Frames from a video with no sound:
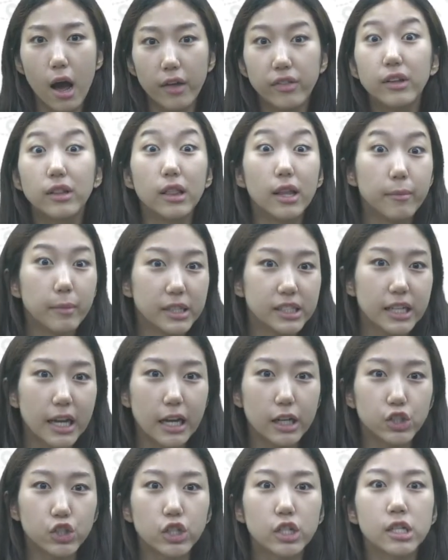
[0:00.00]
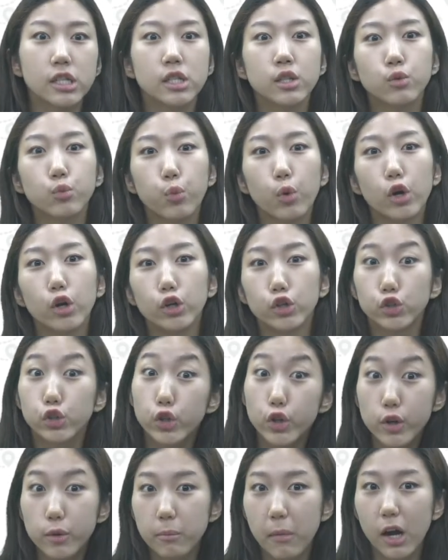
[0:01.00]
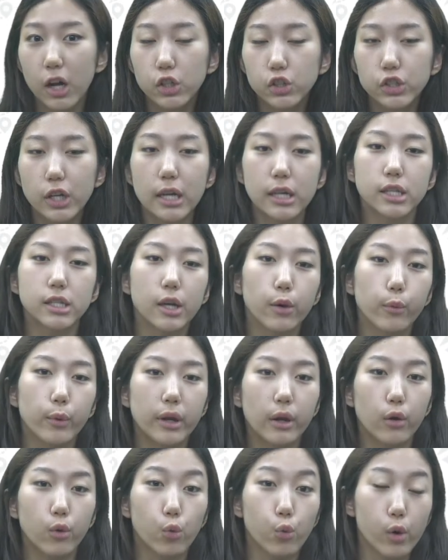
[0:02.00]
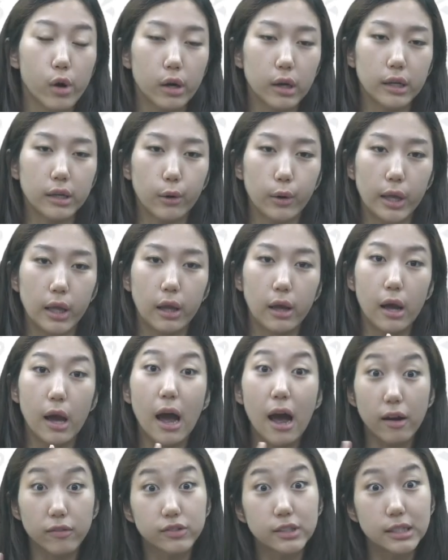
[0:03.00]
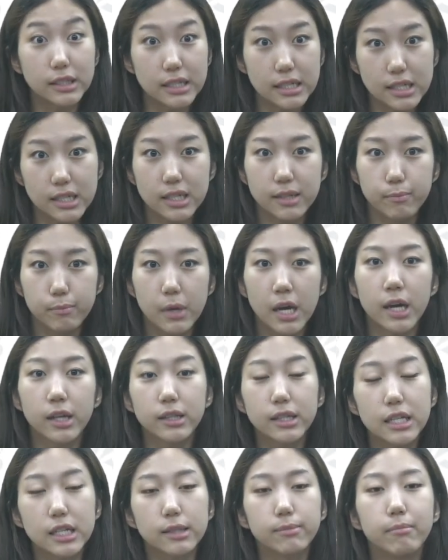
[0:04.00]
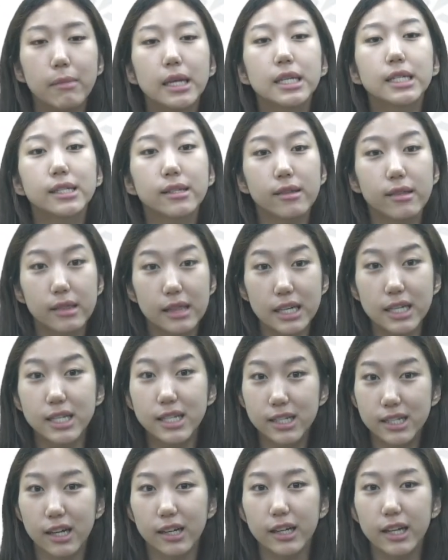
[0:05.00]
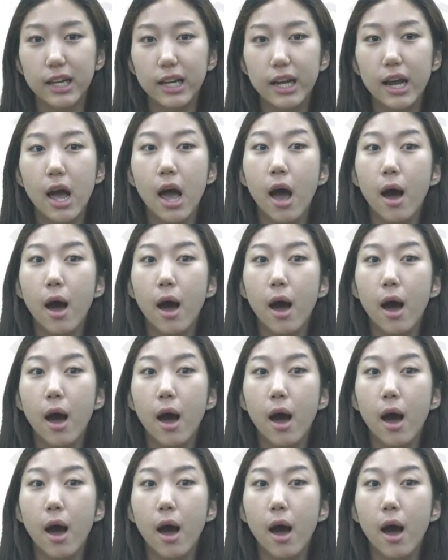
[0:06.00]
the limitations were too much, and so we're going to have to dismiss this study.